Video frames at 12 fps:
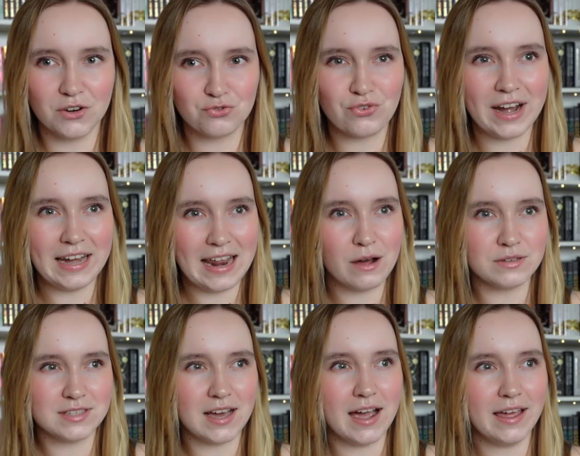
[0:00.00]
rain
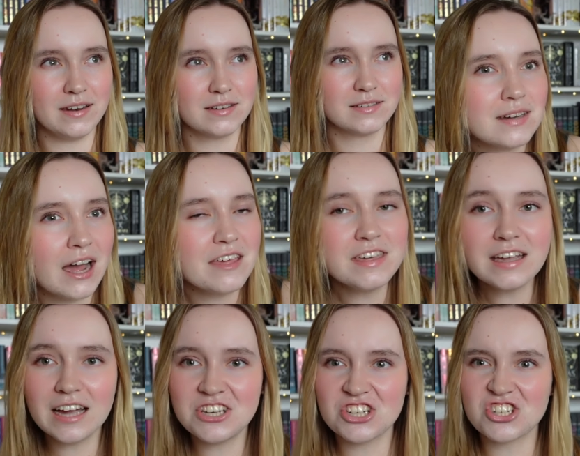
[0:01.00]
outside. I think
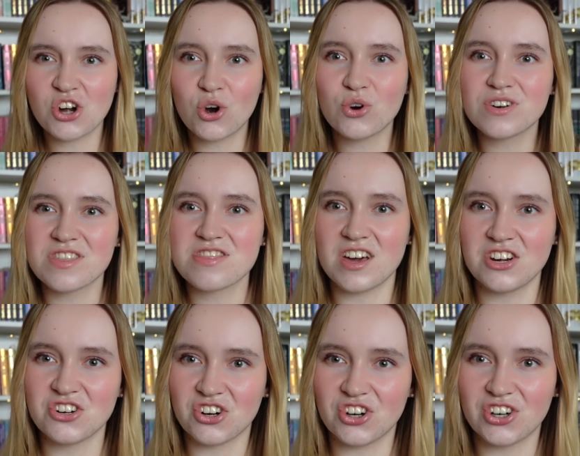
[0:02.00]
I just heard
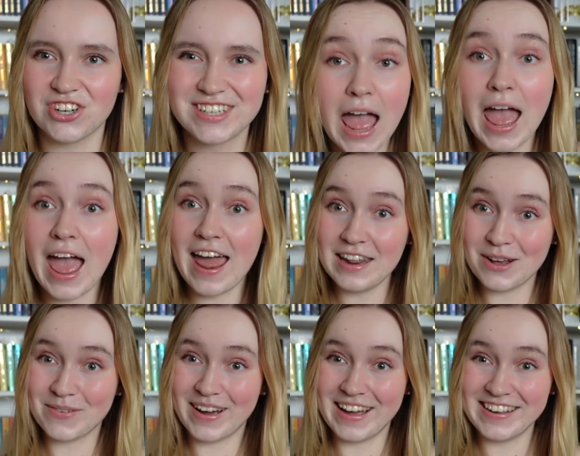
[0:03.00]
thunder.
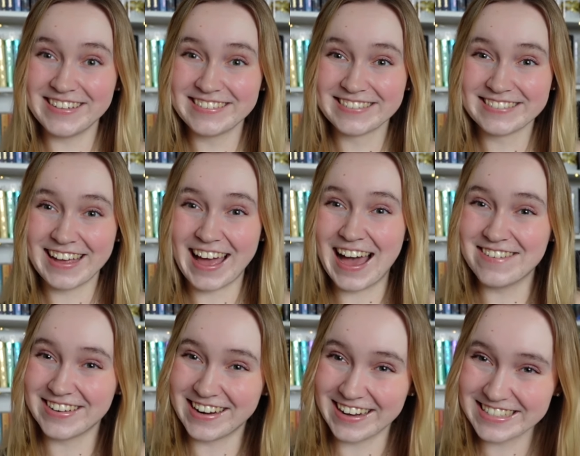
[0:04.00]
Anyway, have
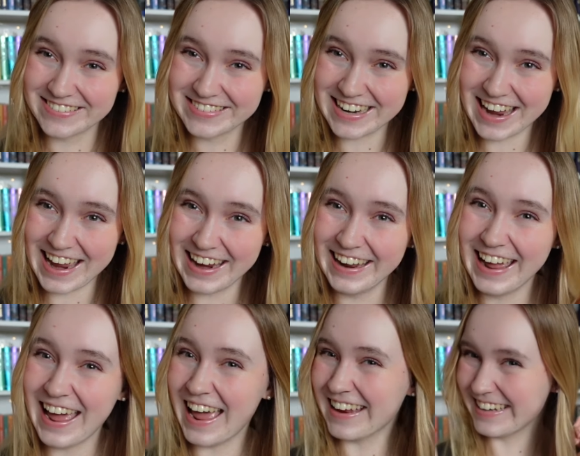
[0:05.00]
an awesome day
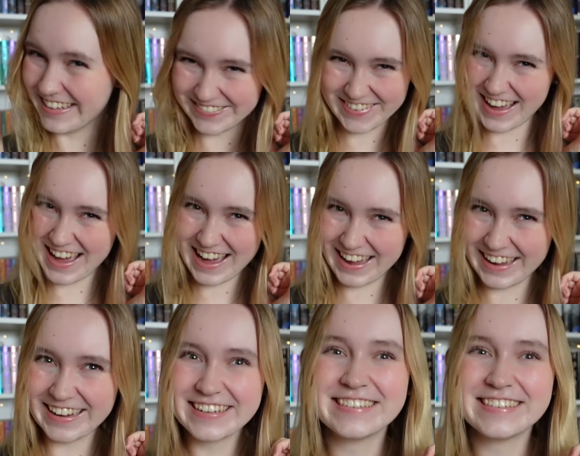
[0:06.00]
and goodbye!